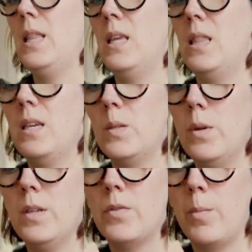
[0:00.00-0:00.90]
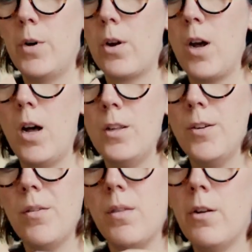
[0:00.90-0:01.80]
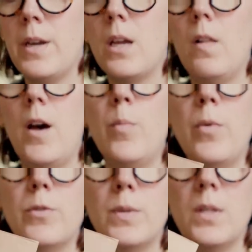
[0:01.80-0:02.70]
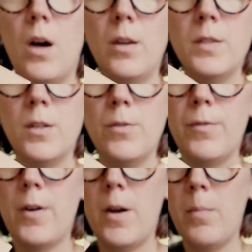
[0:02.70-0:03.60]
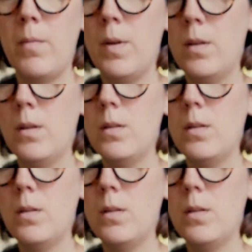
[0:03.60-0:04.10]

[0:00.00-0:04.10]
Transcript: And then this one is from her Color Theory club, which is also from